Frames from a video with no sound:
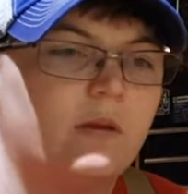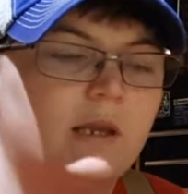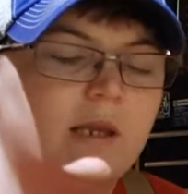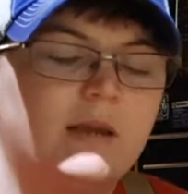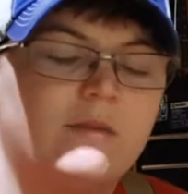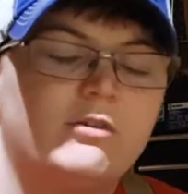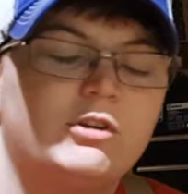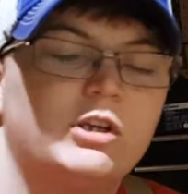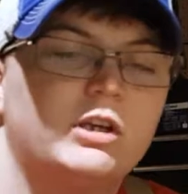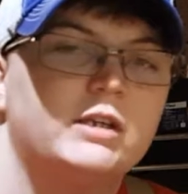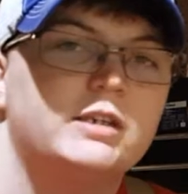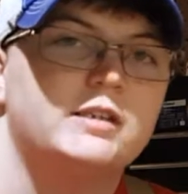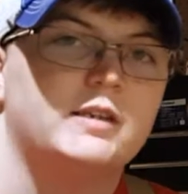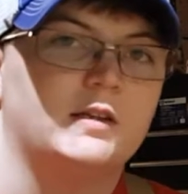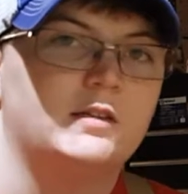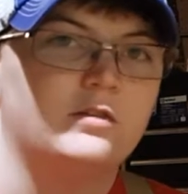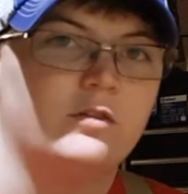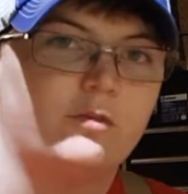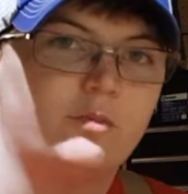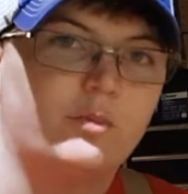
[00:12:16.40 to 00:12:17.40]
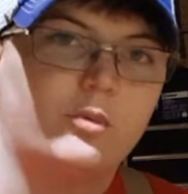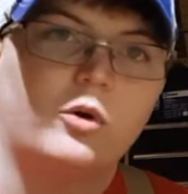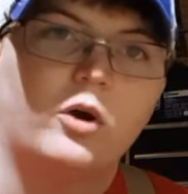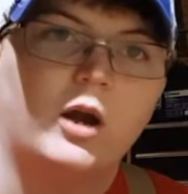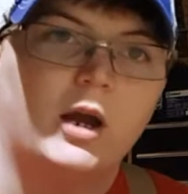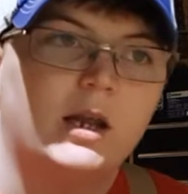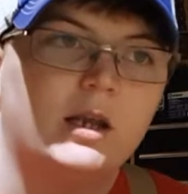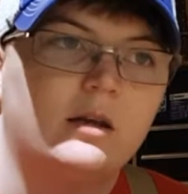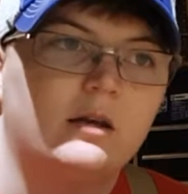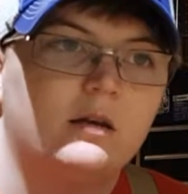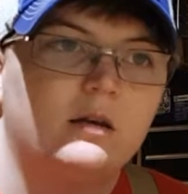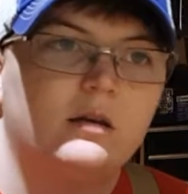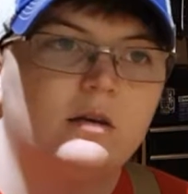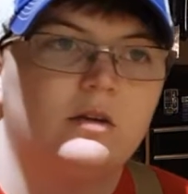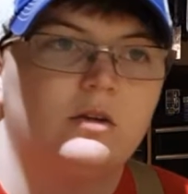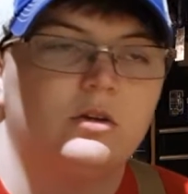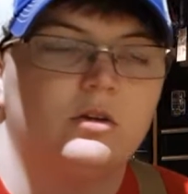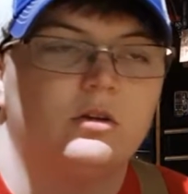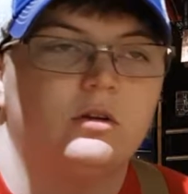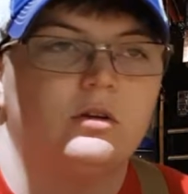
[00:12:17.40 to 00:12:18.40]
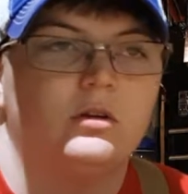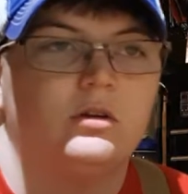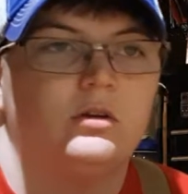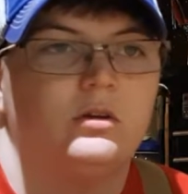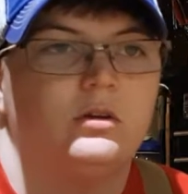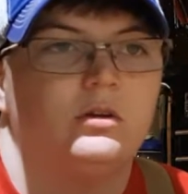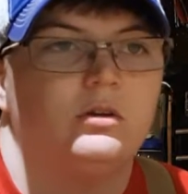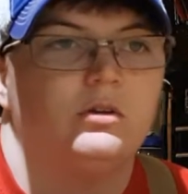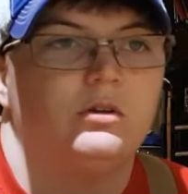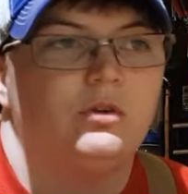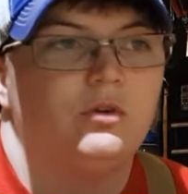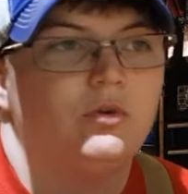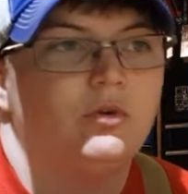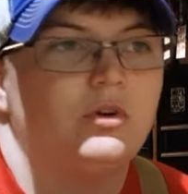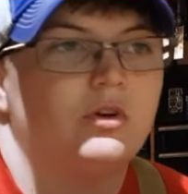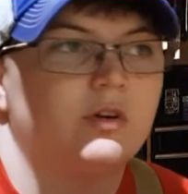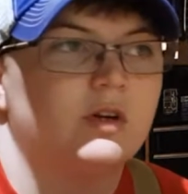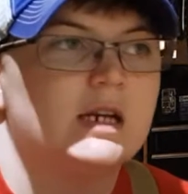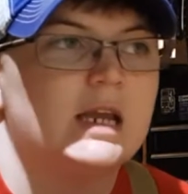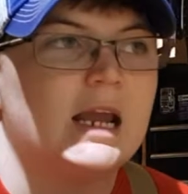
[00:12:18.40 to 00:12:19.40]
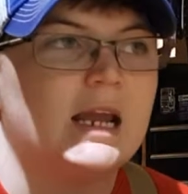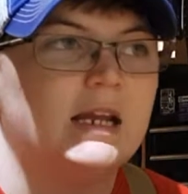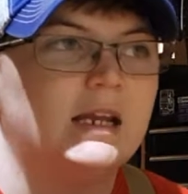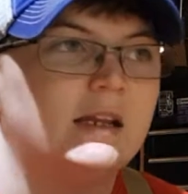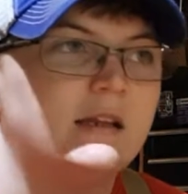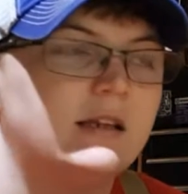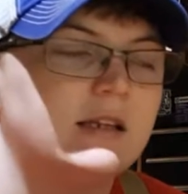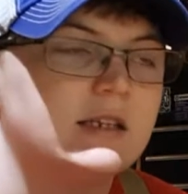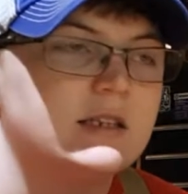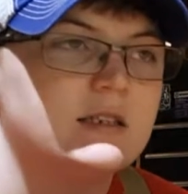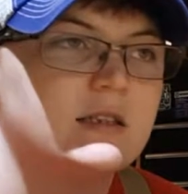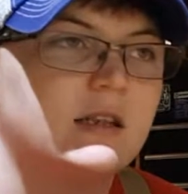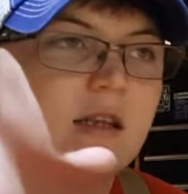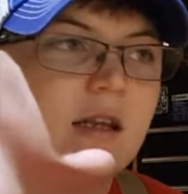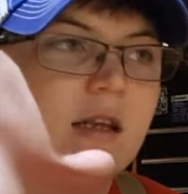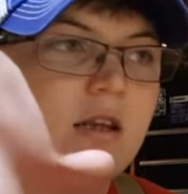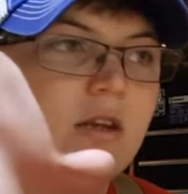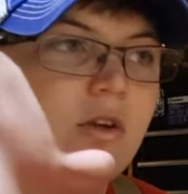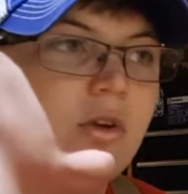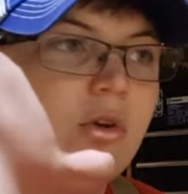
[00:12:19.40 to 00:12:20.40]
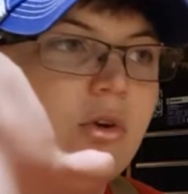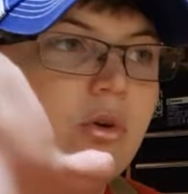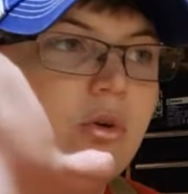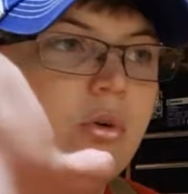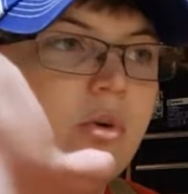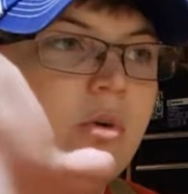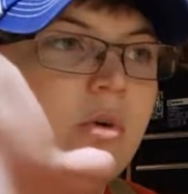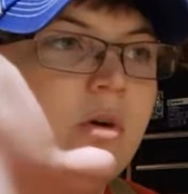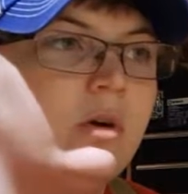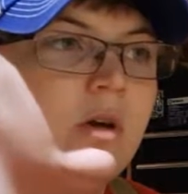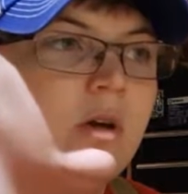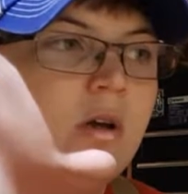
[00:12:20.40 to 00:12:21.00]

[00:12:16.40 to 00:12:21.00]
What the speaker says: gives you a sense of pride. You created this thing. You